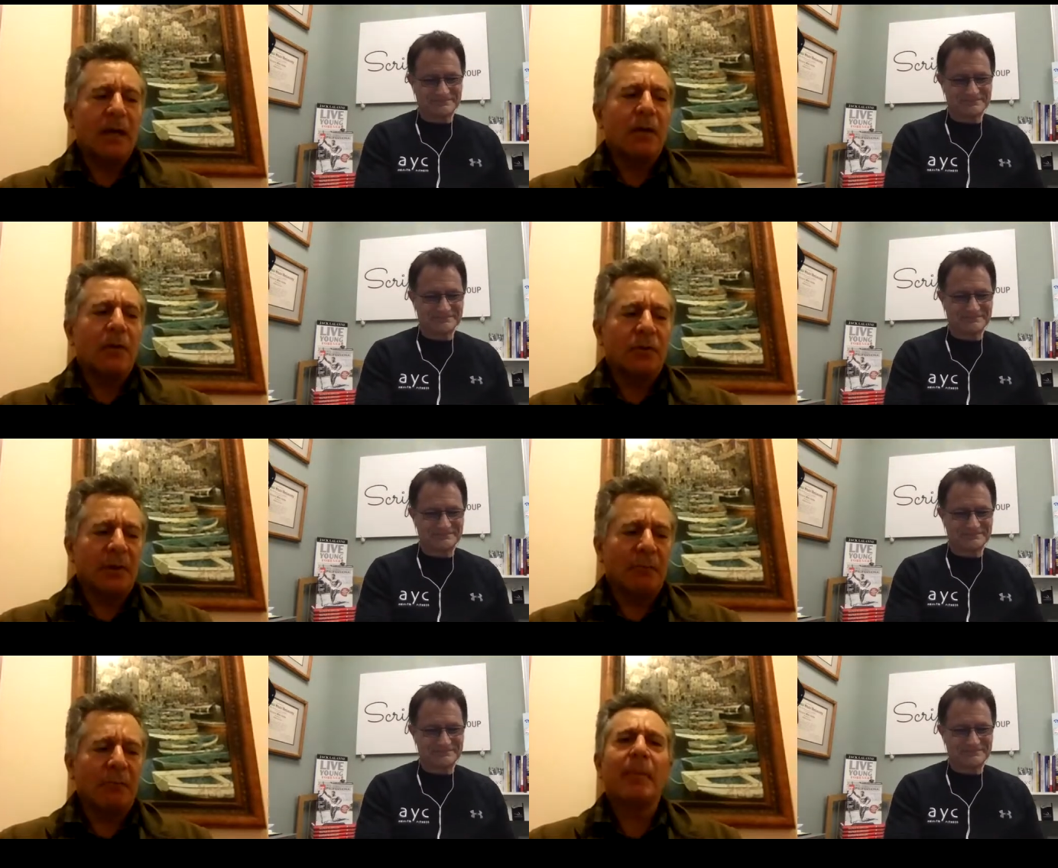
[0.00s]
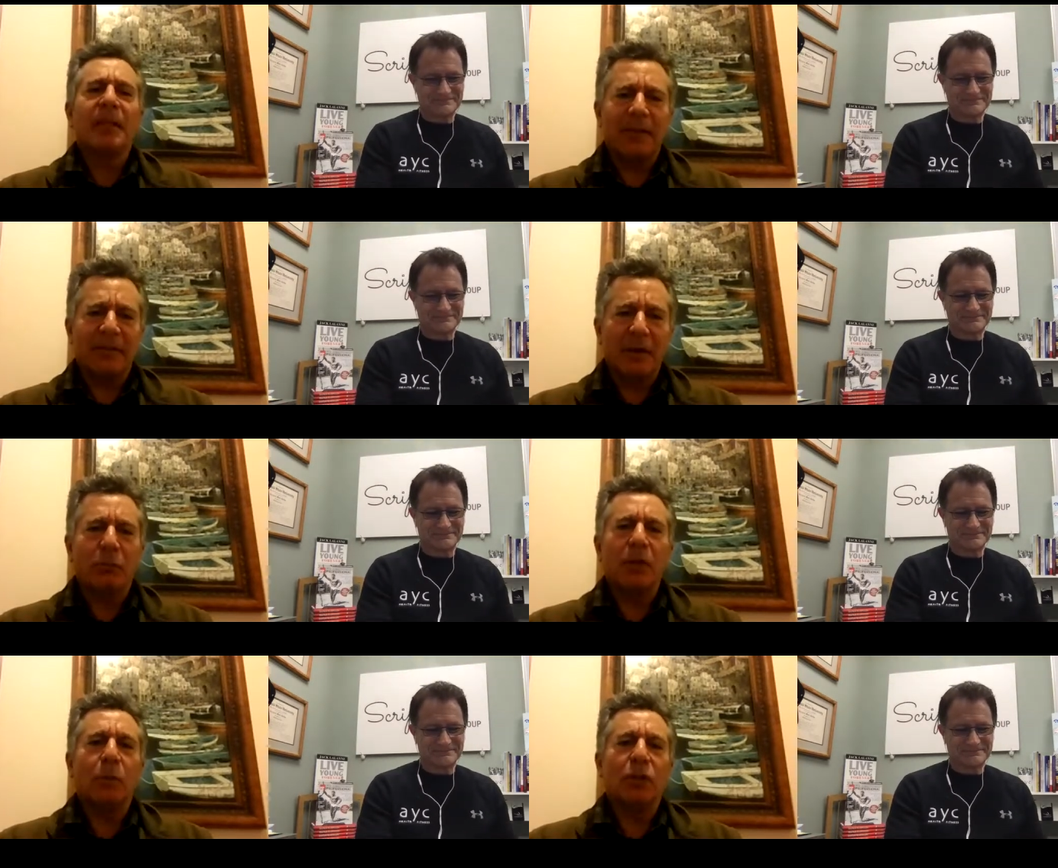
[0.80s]
Speaker 1: some friends of mine and myself,
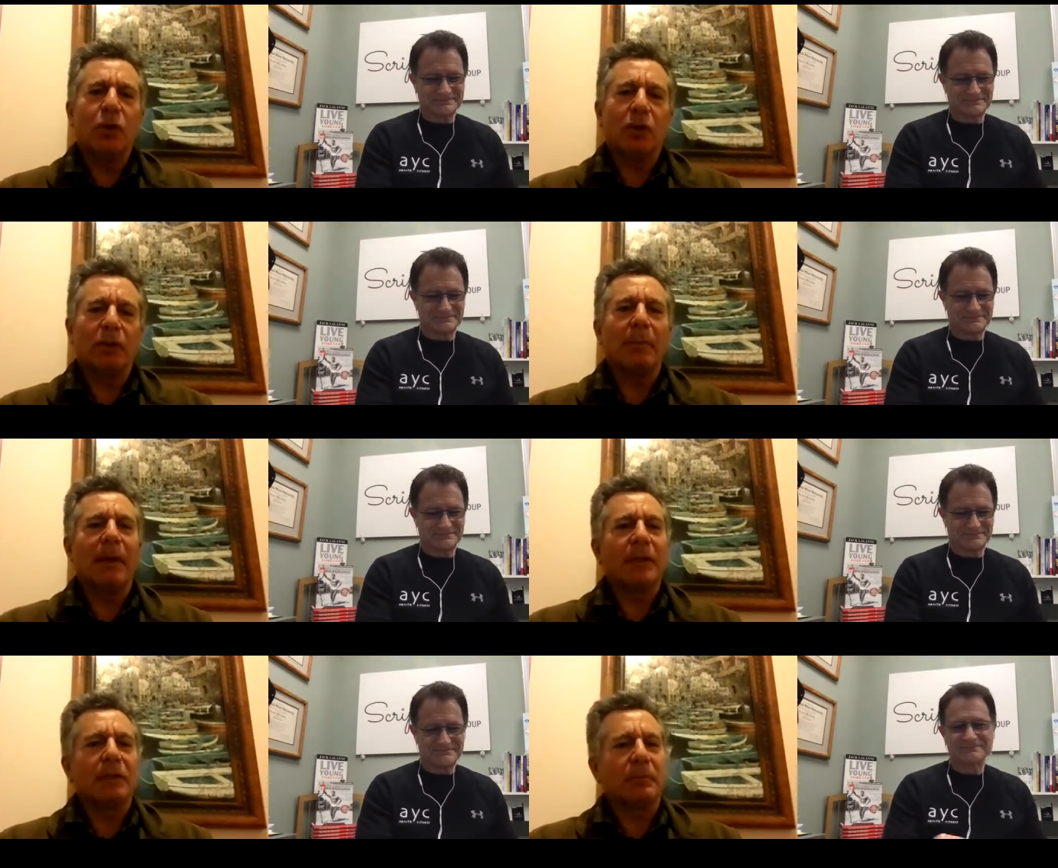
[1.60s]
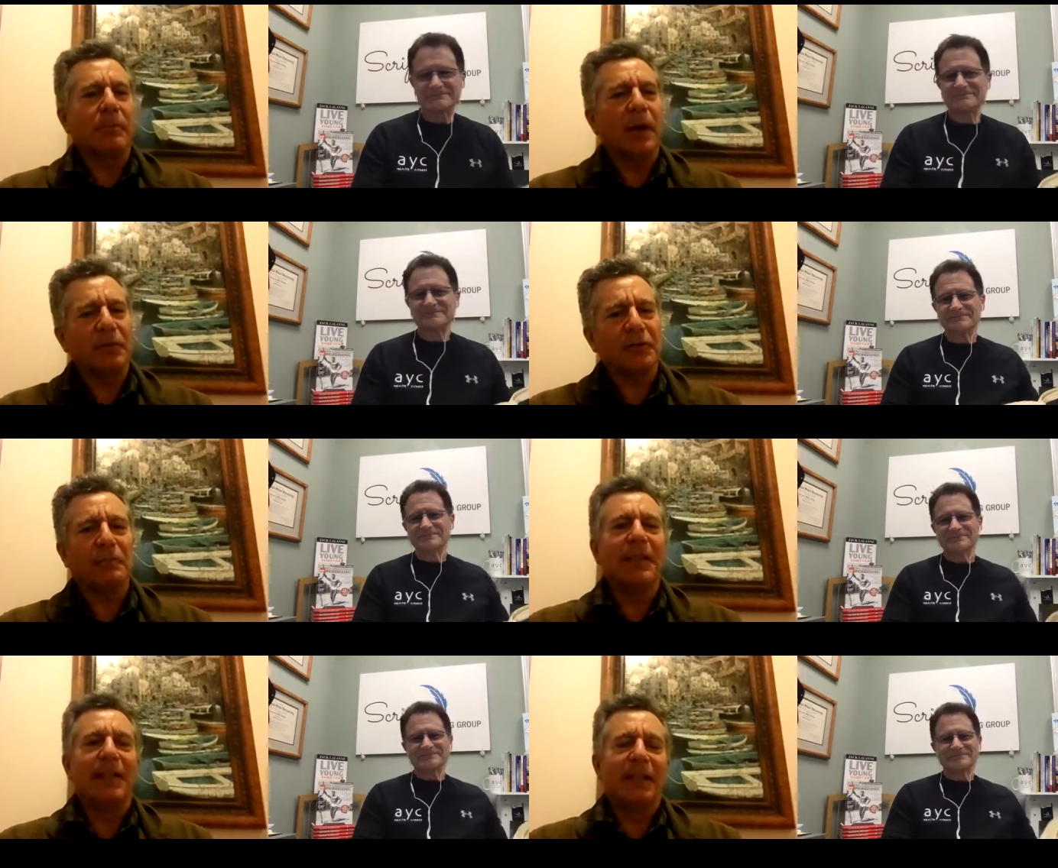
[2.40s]
we, we talked about
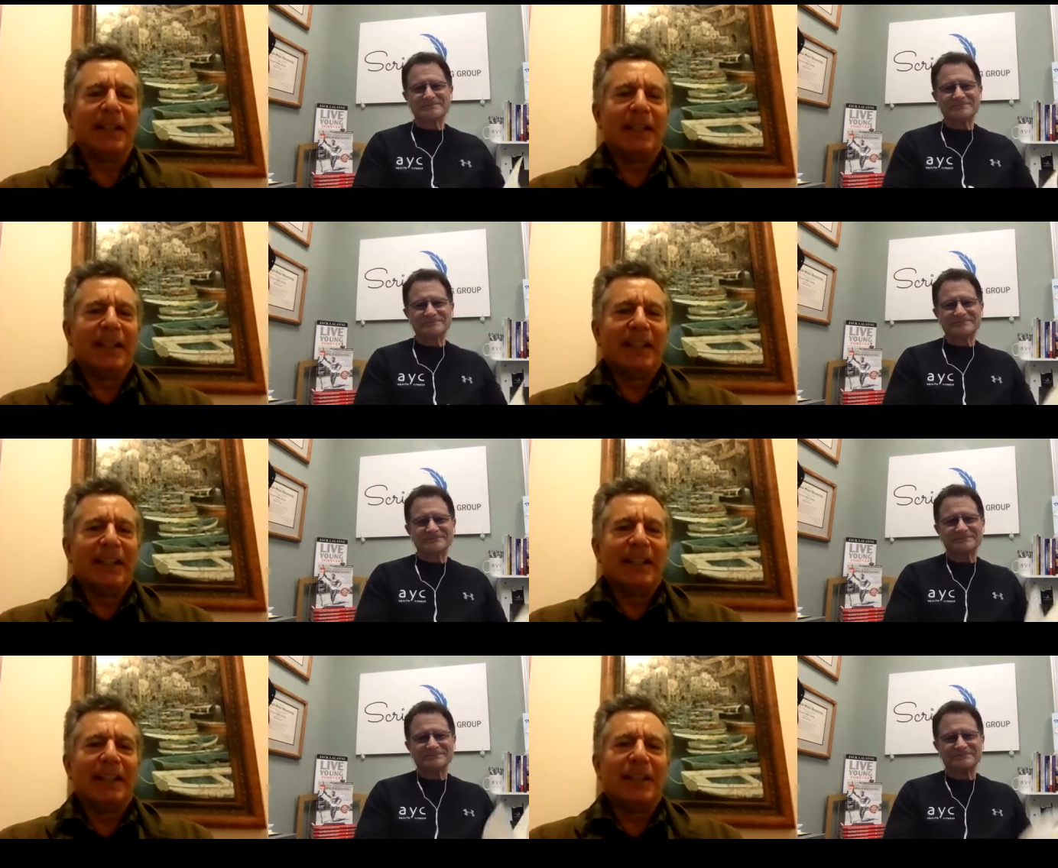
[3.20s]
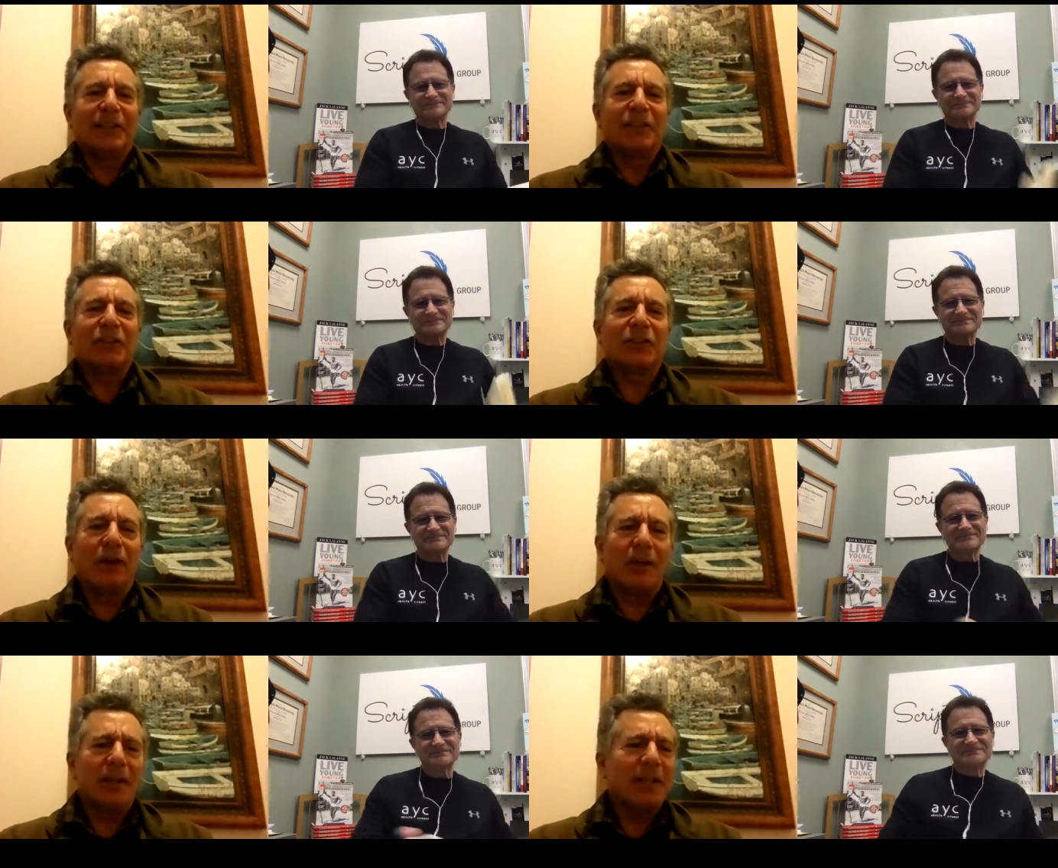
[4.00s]
possibly uh,
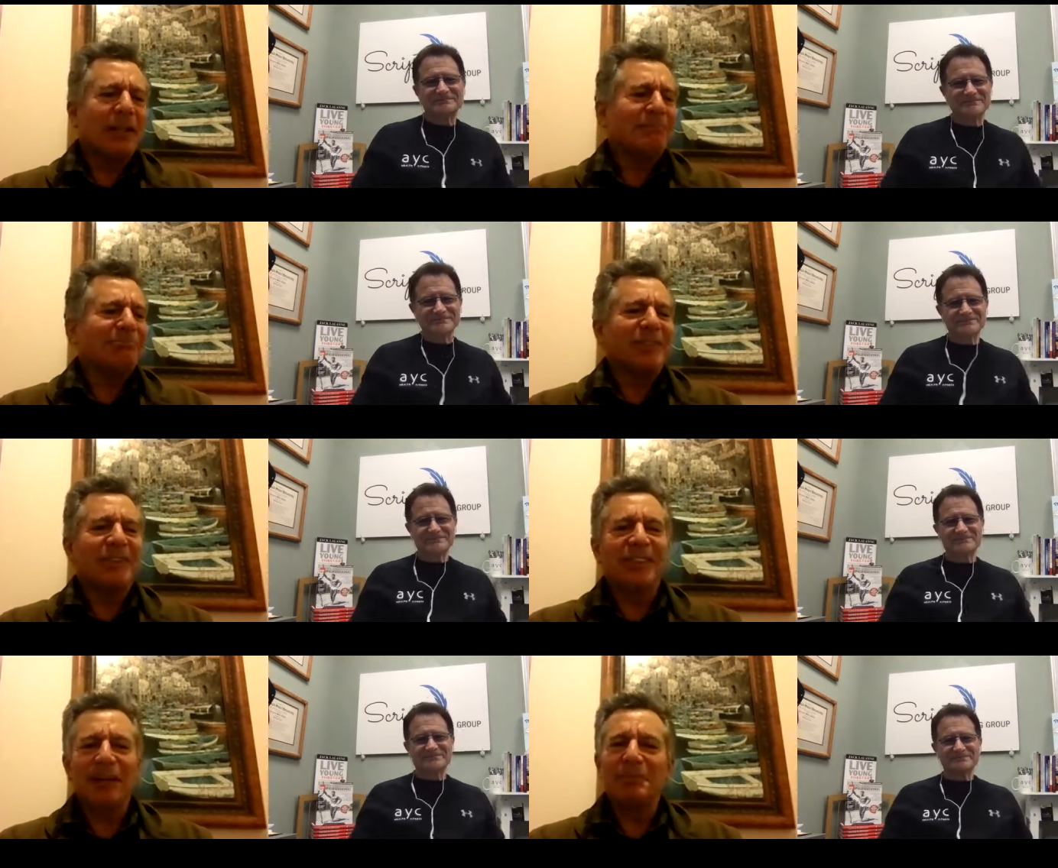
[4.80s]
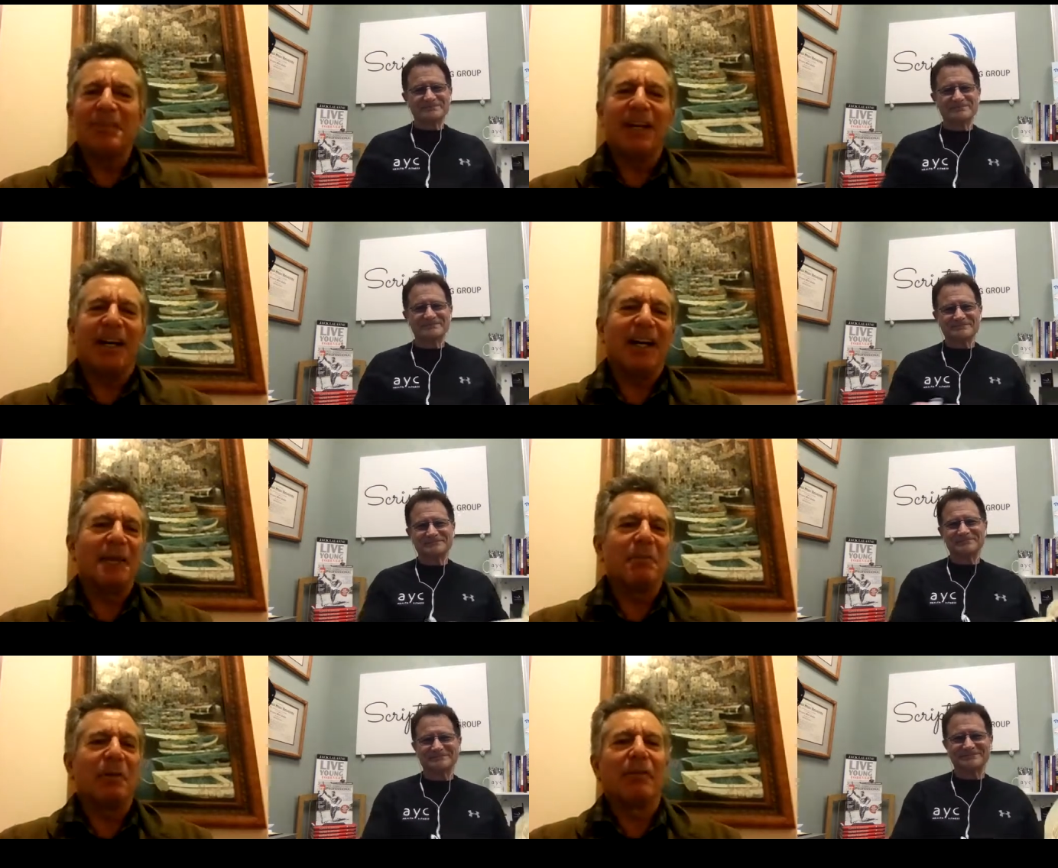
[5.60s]
starting some type
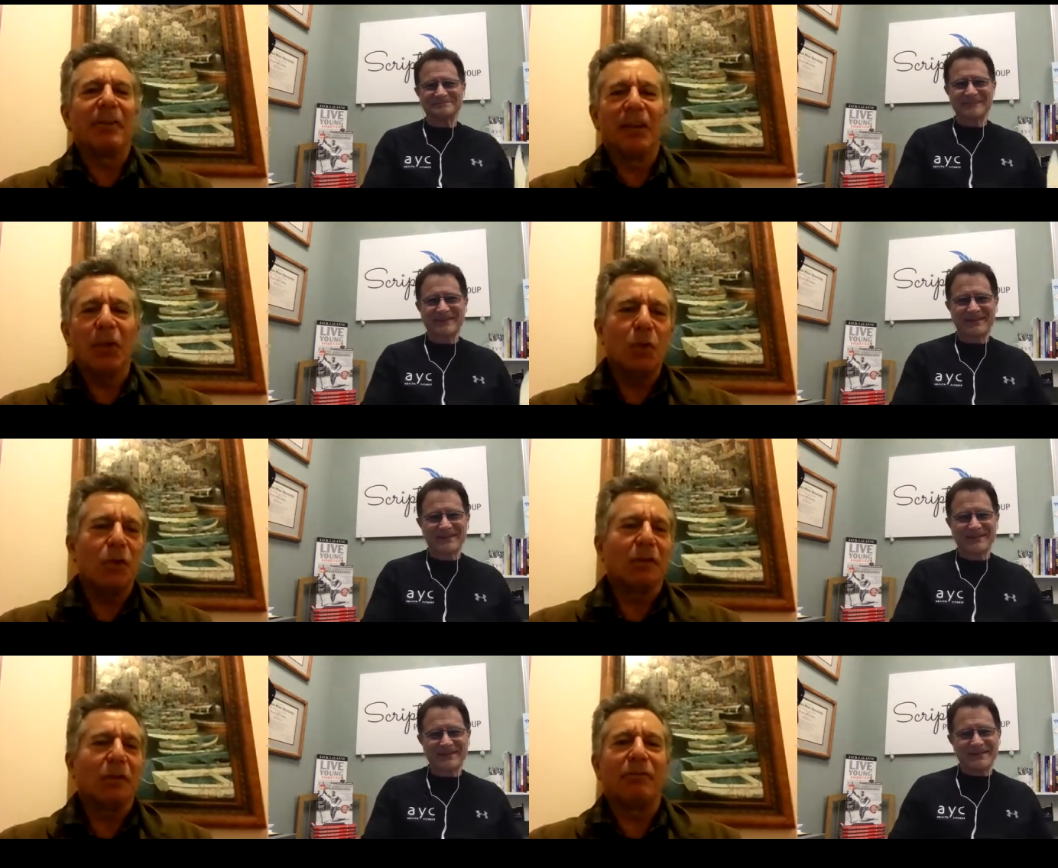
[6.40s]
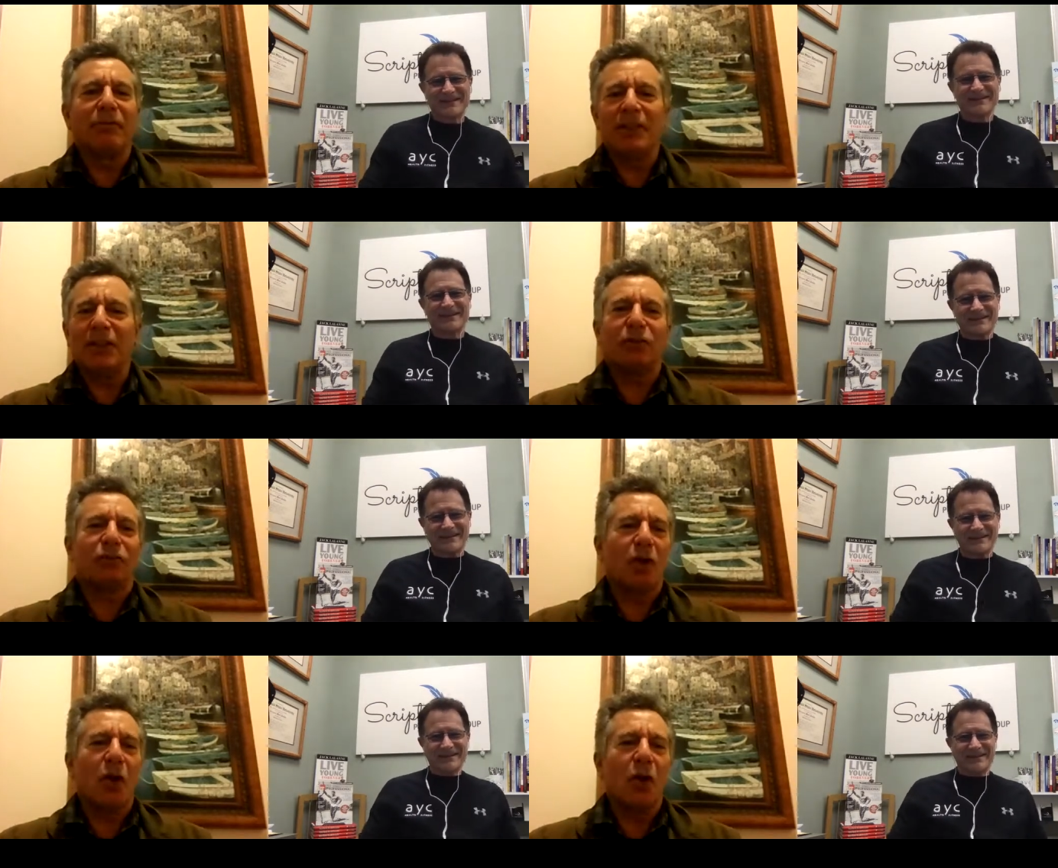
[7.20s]
of a local fitness
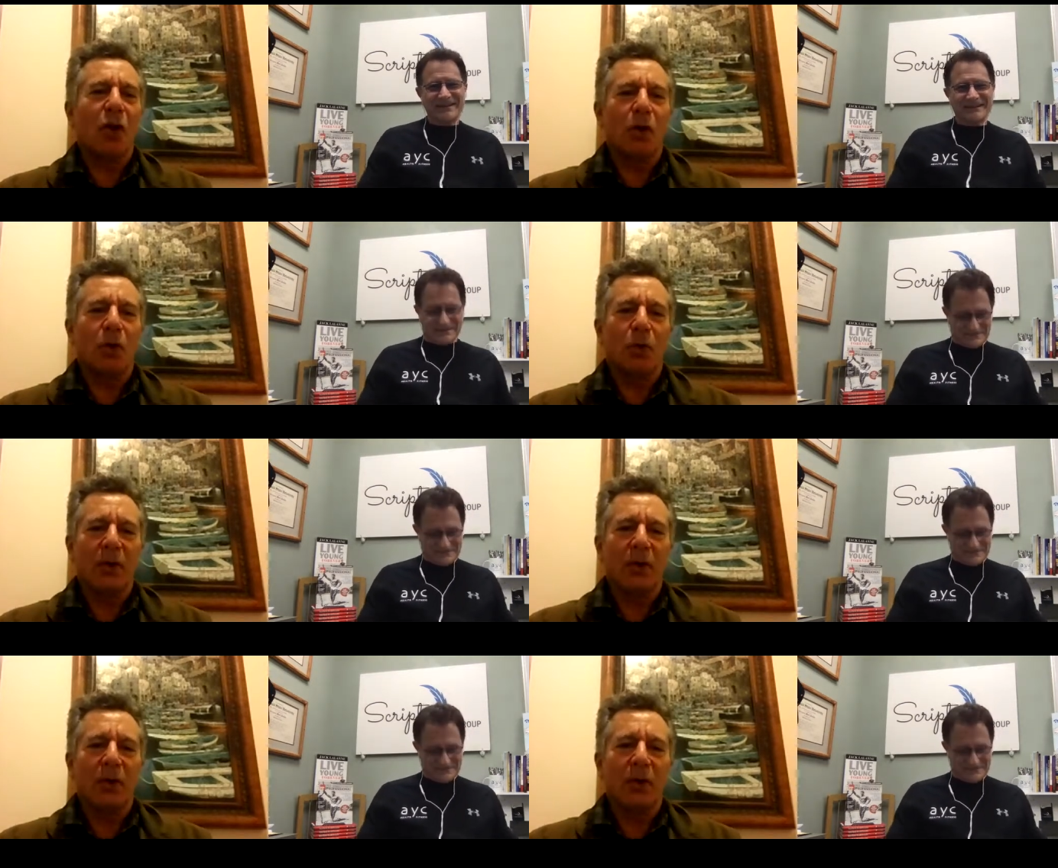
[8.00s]
show